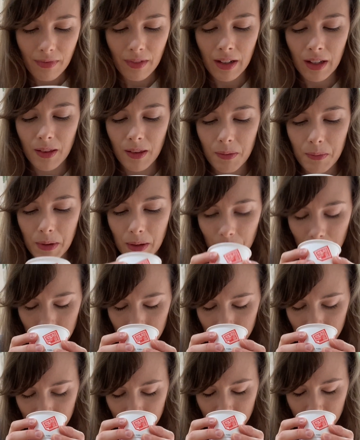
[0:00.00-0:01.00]
It smells,
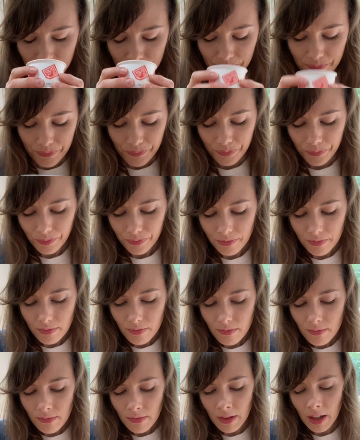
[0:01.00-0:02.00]

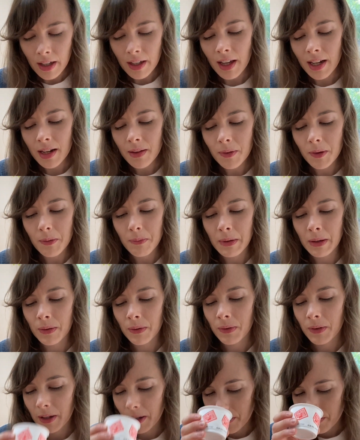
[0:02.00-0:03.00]
it kind of smells
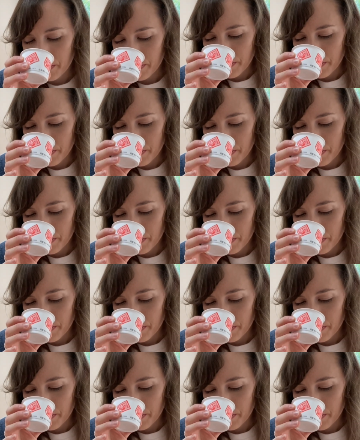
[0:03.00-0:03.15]
like